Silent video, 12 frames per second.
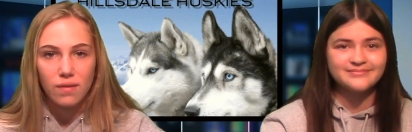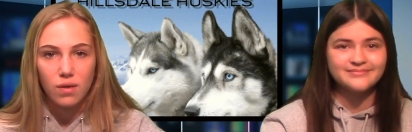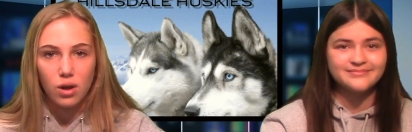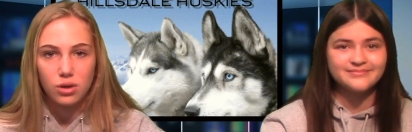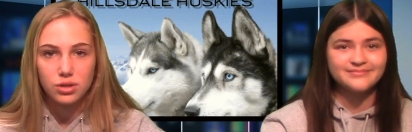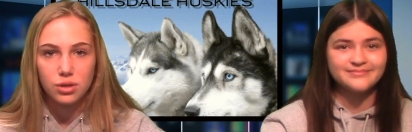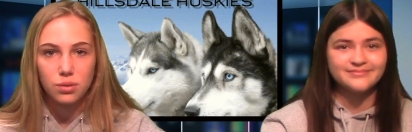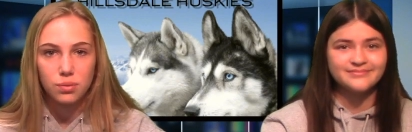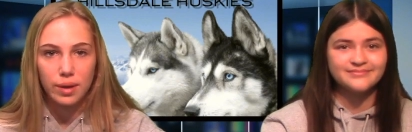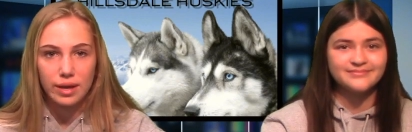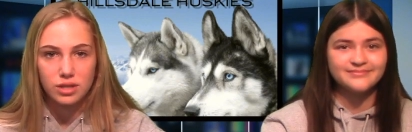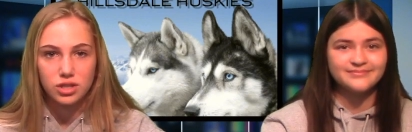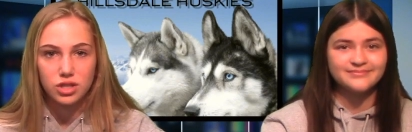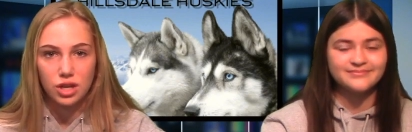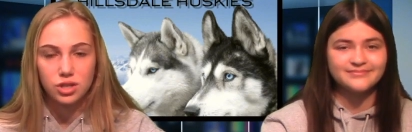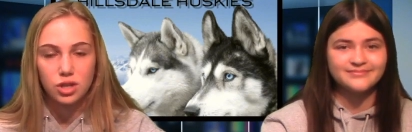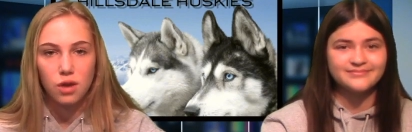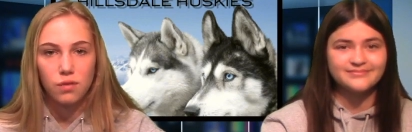Speaker 1: also raised
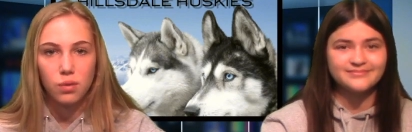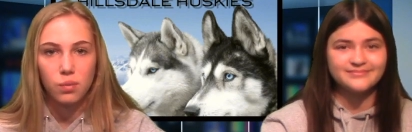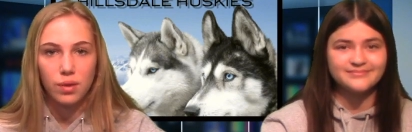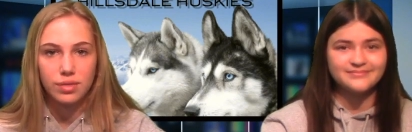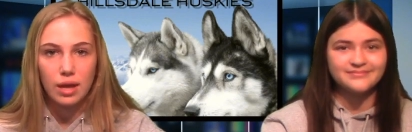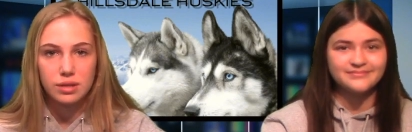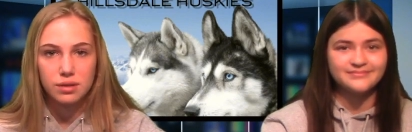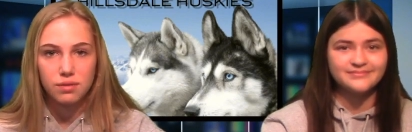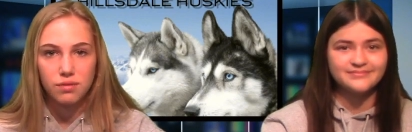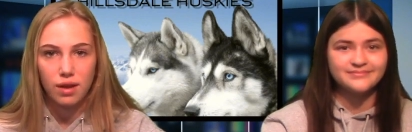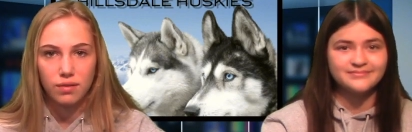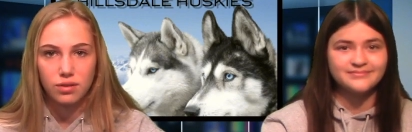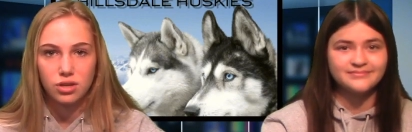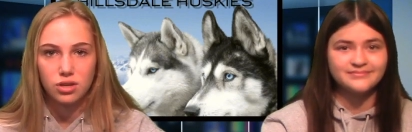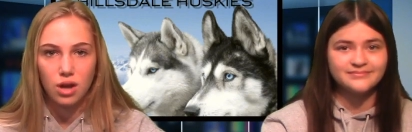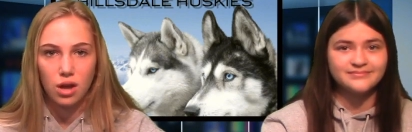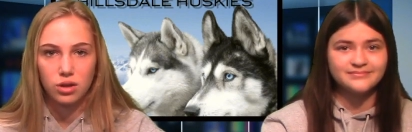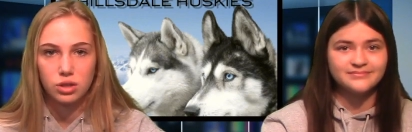just over
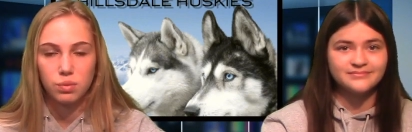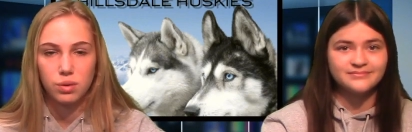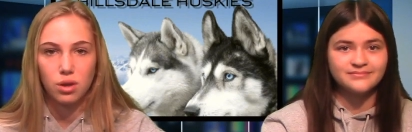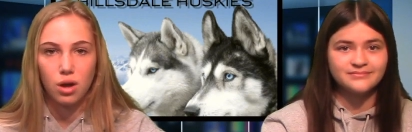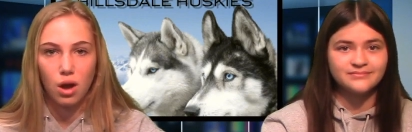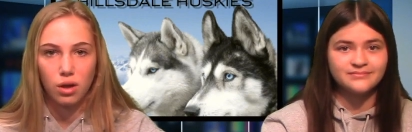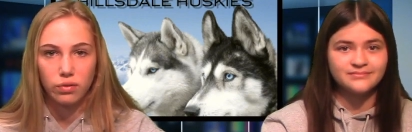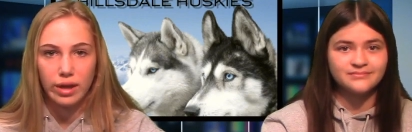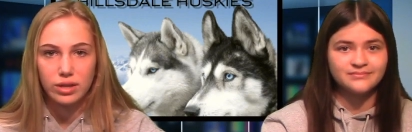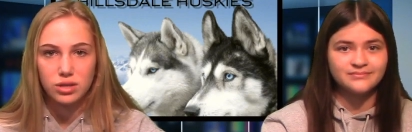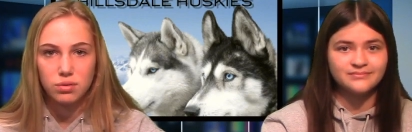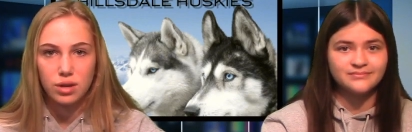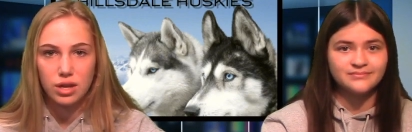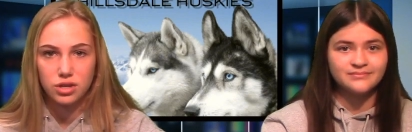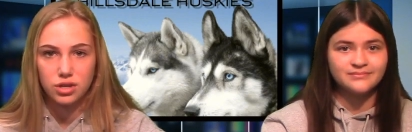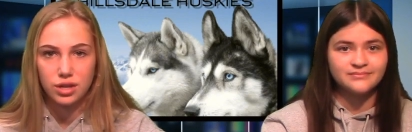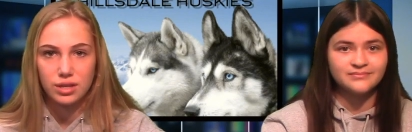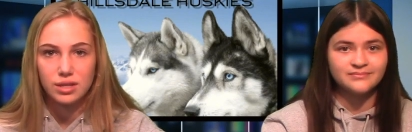$1,500 with online
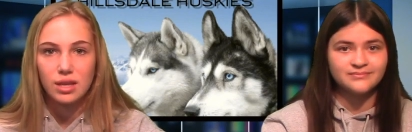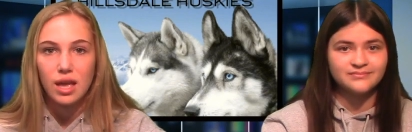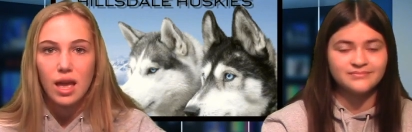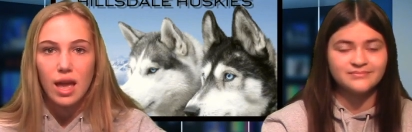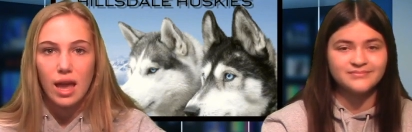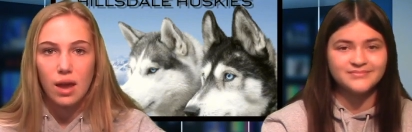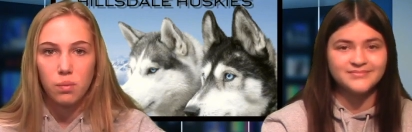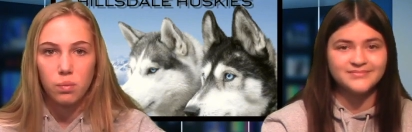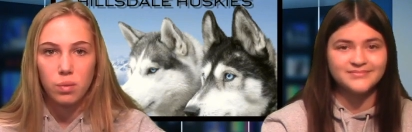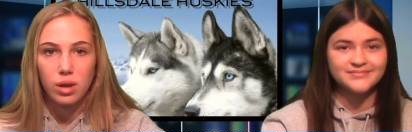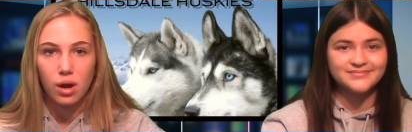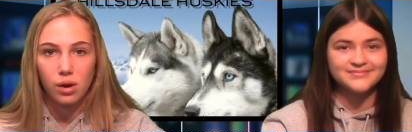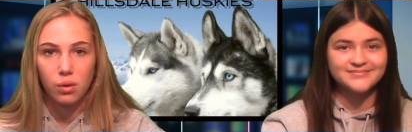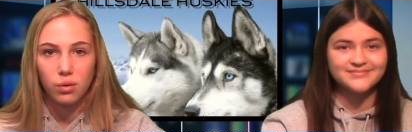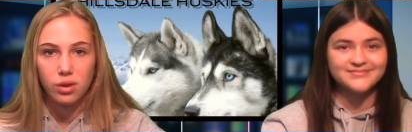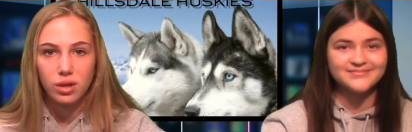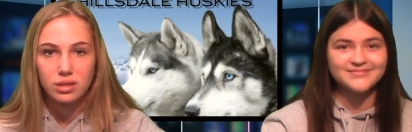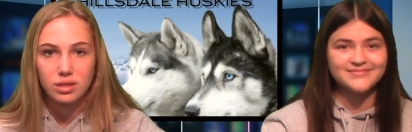donations, and we are
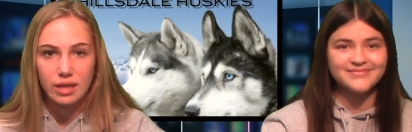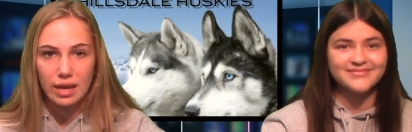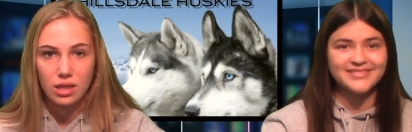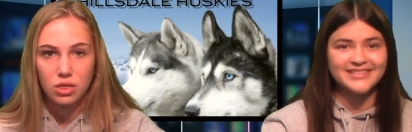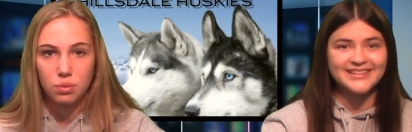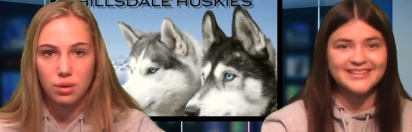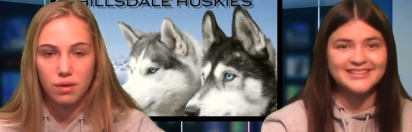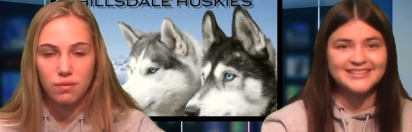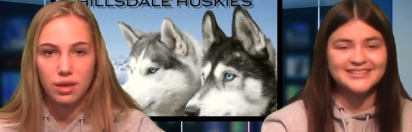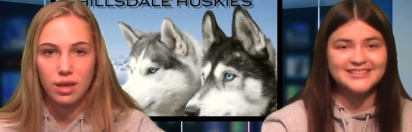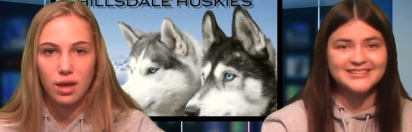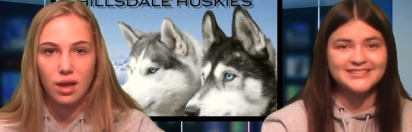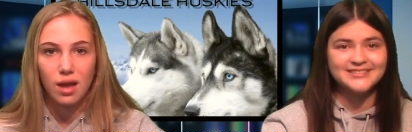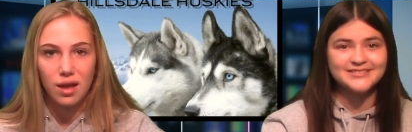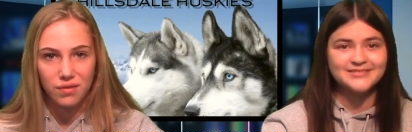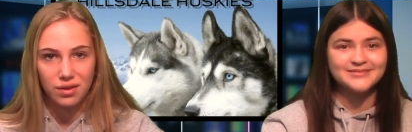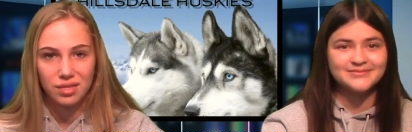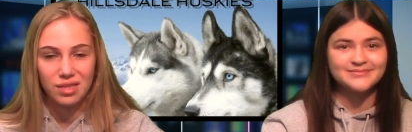only on day three of the, of
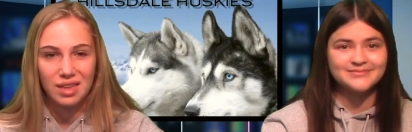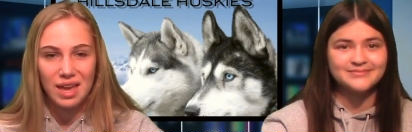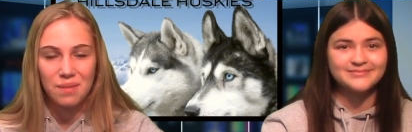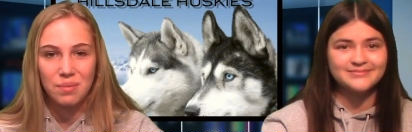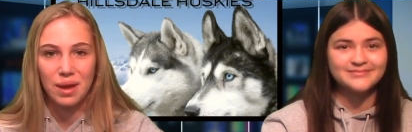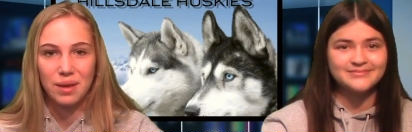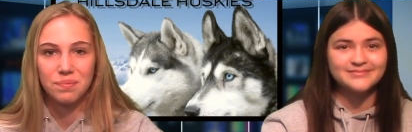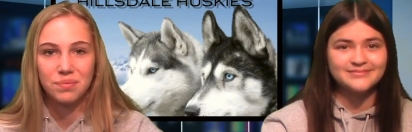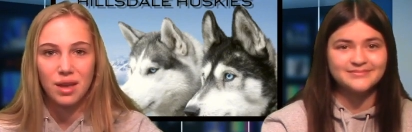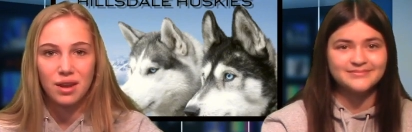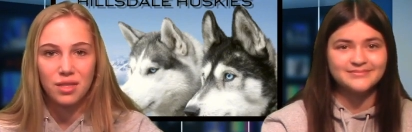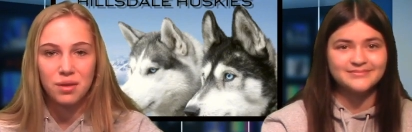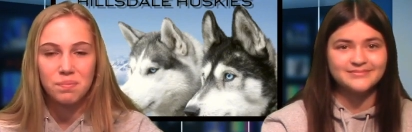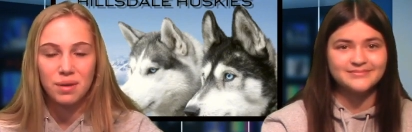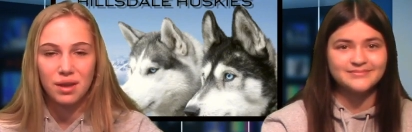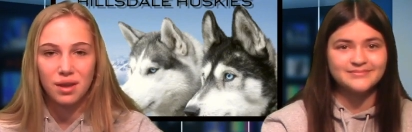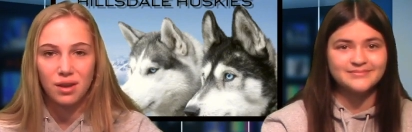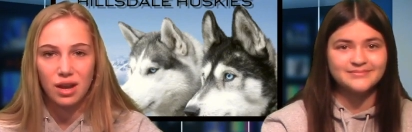the campaign. Another big
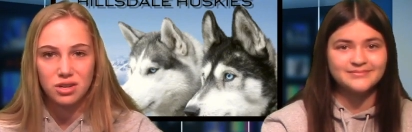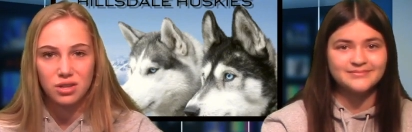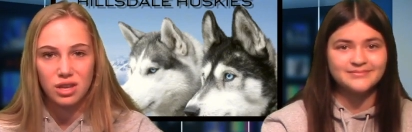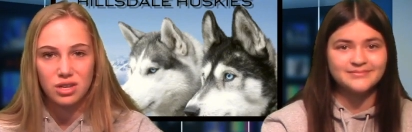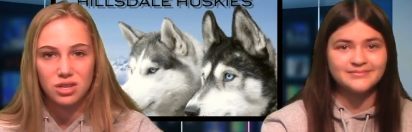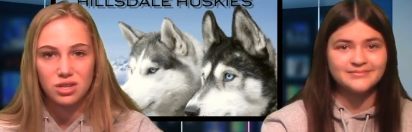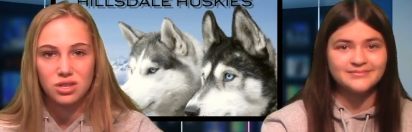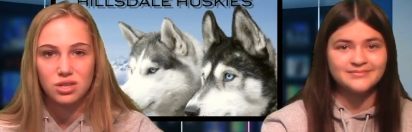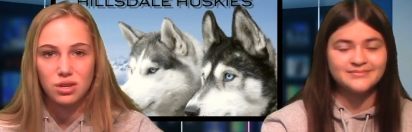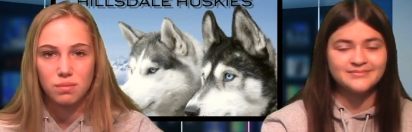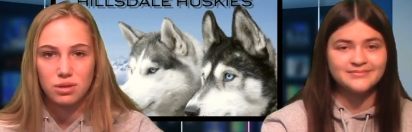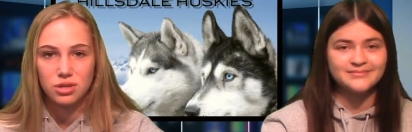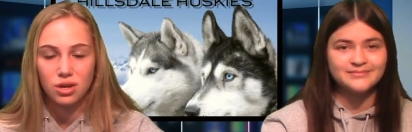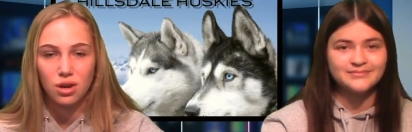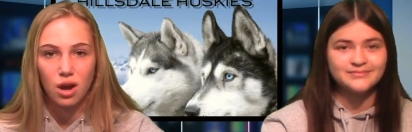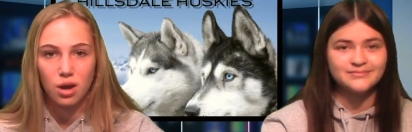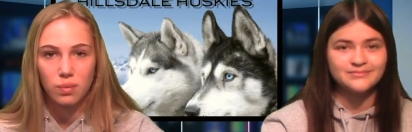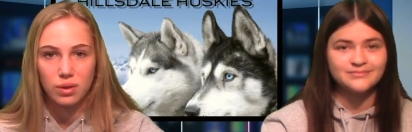congratulations to Mr.
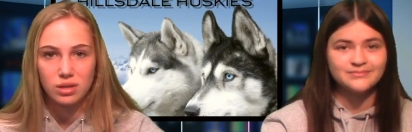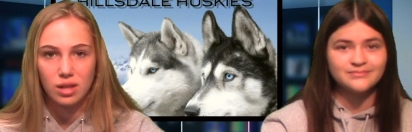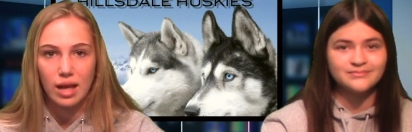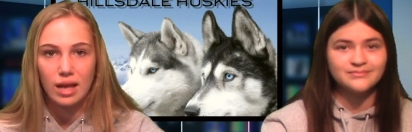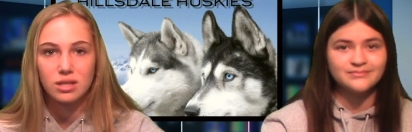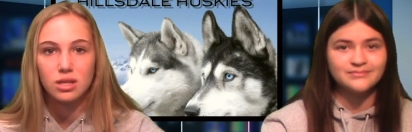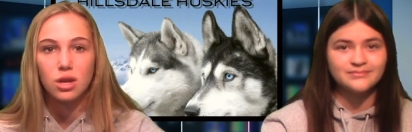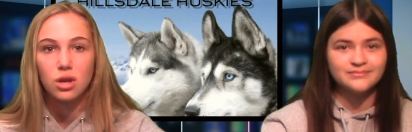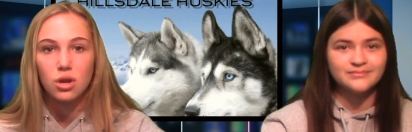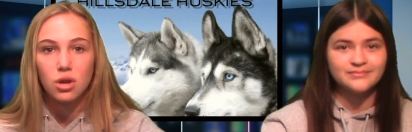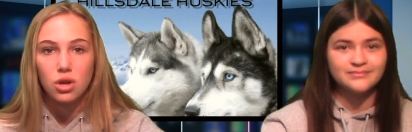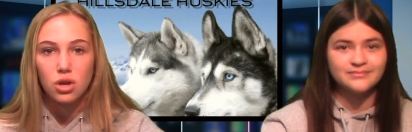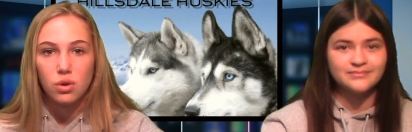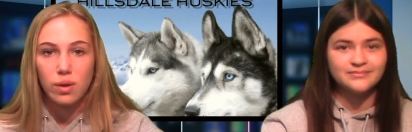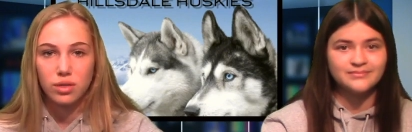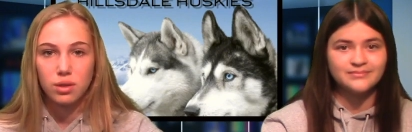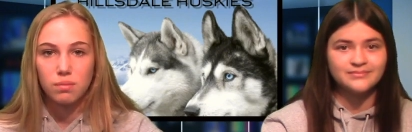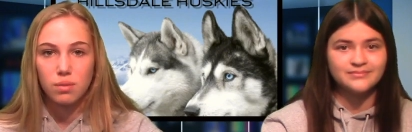Caldwell's class, who
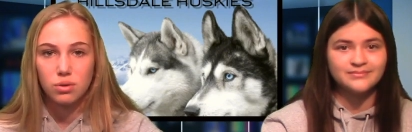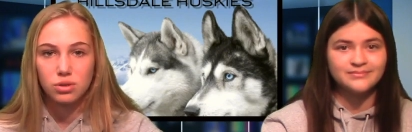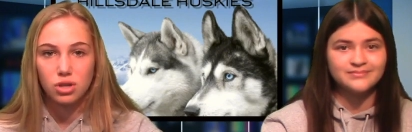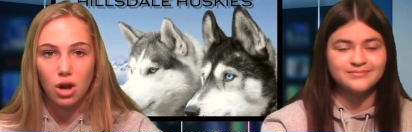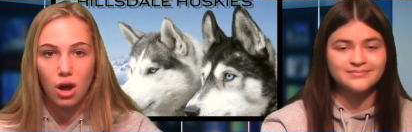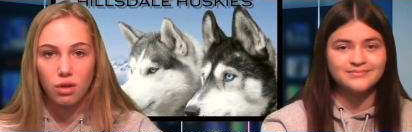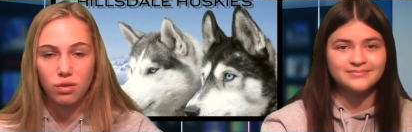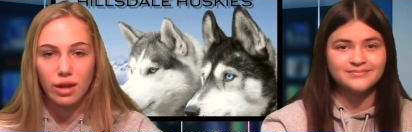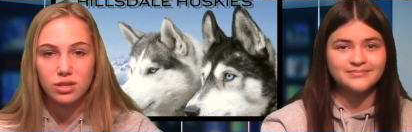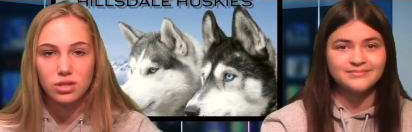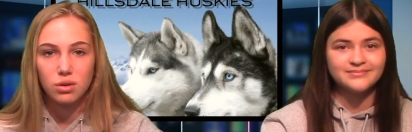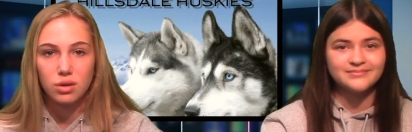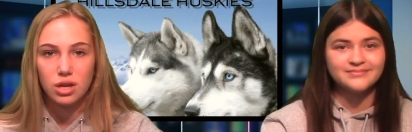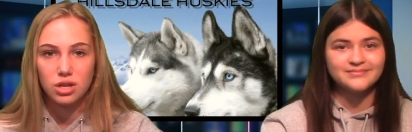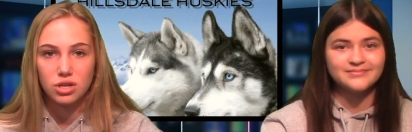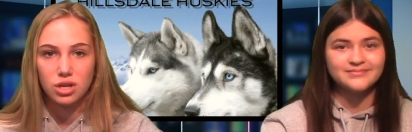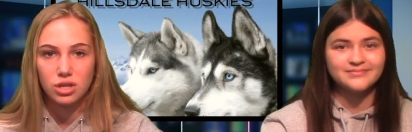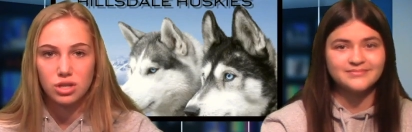had the most online
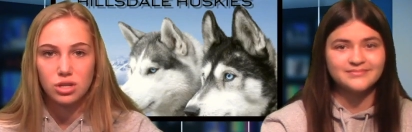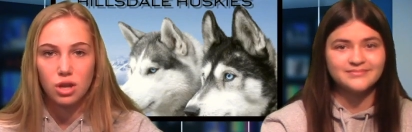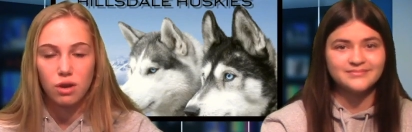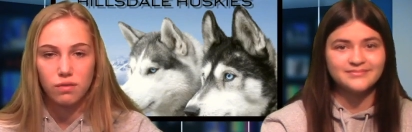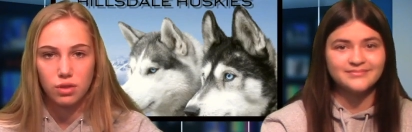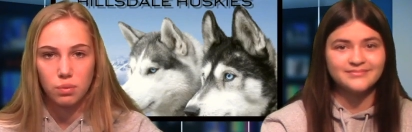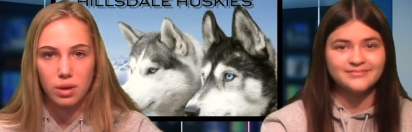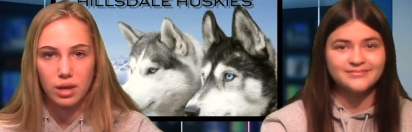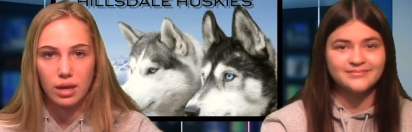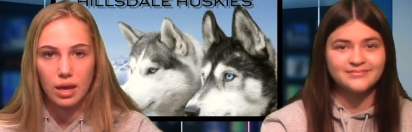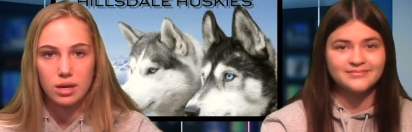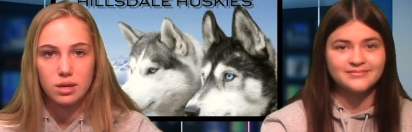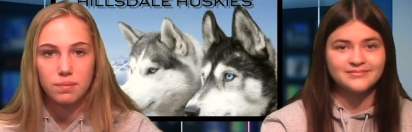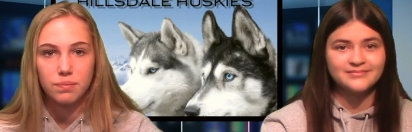donations over the weekend.